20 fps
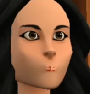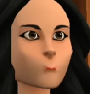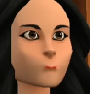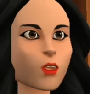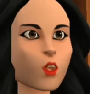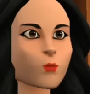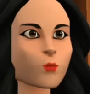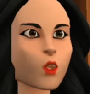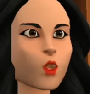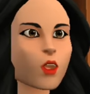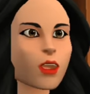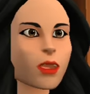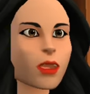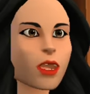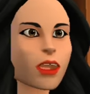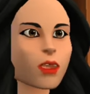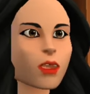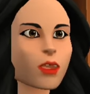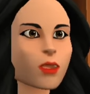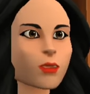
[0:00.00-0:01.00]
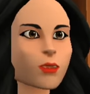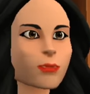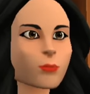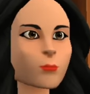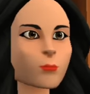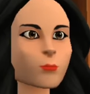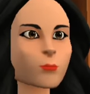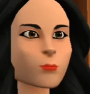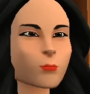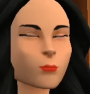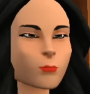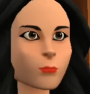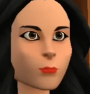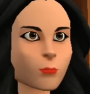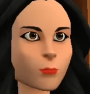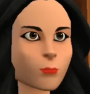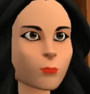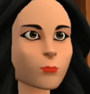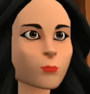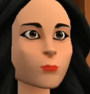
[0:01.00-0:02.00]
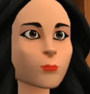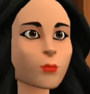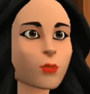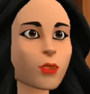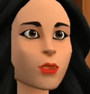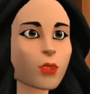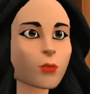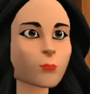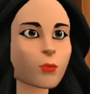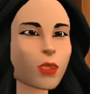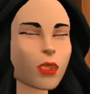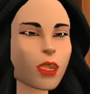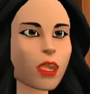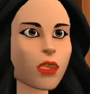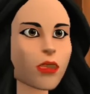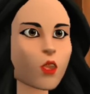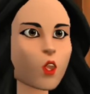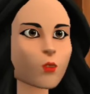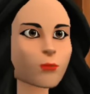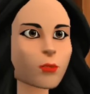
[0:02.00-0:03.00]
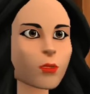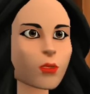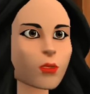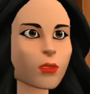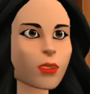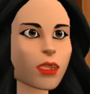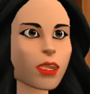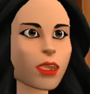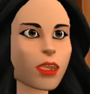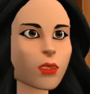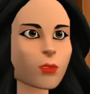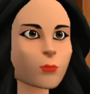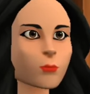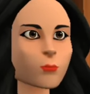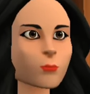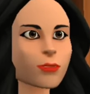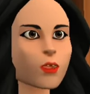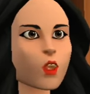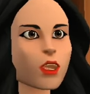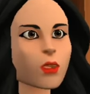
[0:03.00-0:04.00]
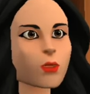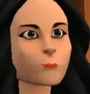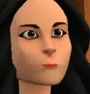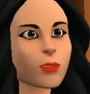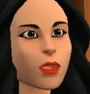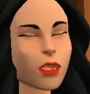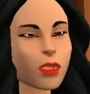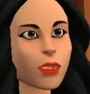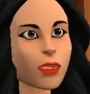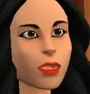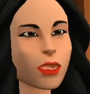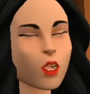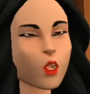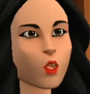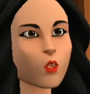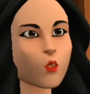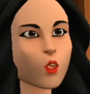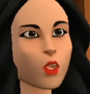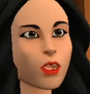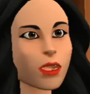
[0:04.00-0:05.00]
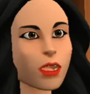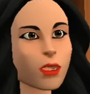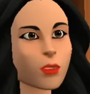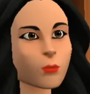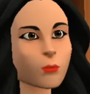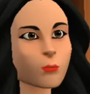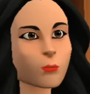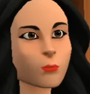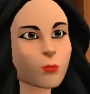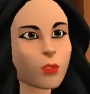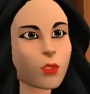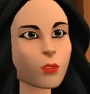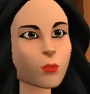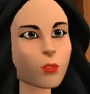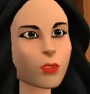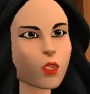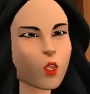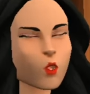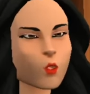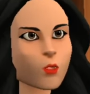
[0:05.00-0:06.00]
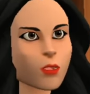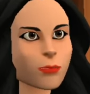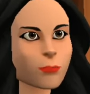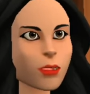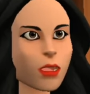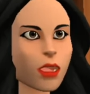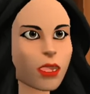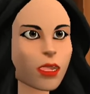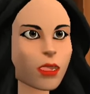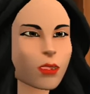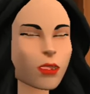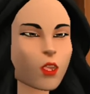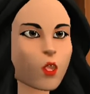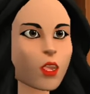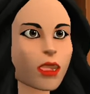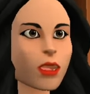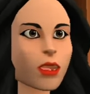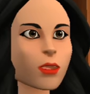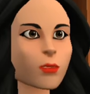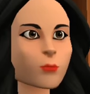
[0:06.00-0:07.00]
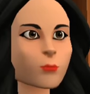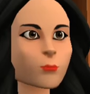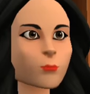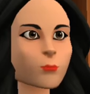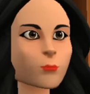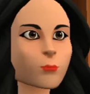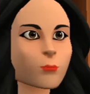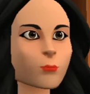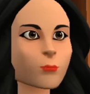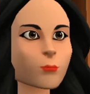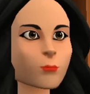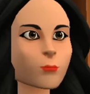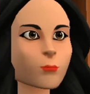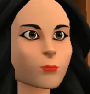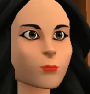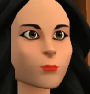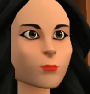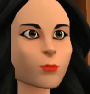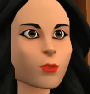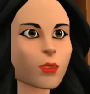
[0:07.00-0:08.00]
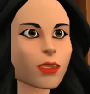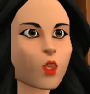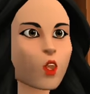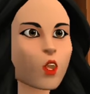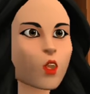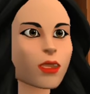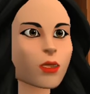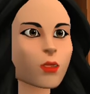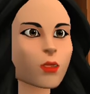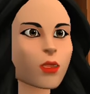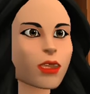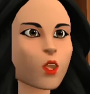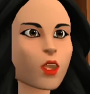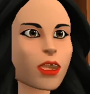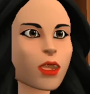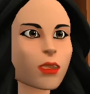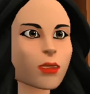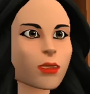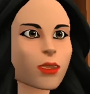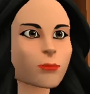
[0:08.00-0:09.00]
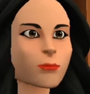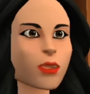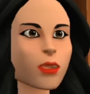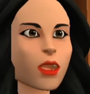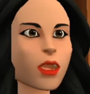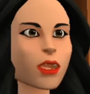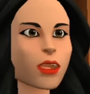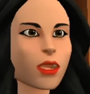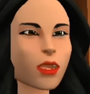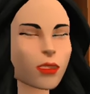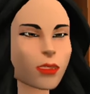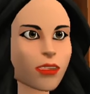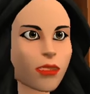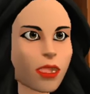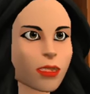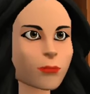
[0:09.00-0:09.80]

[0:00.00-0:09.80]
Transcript: Good morning, nurse. I am here for my son, who has been scheduled for a gastroscopy next week. I would like to get some details of